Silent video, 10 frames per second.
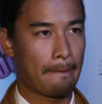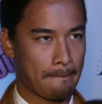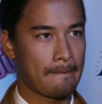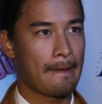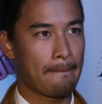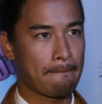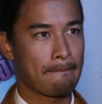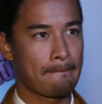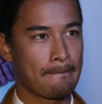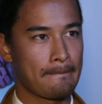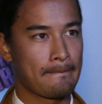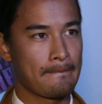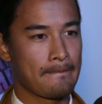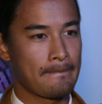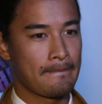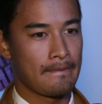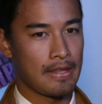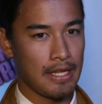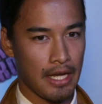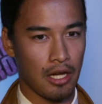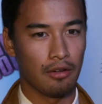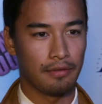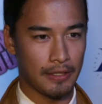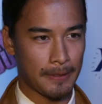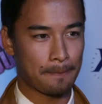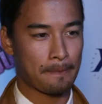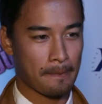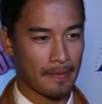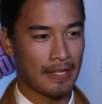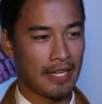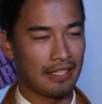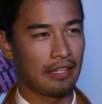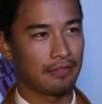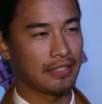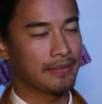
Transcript: More music in the future. Yeah, hopefully. Yeah, definitely.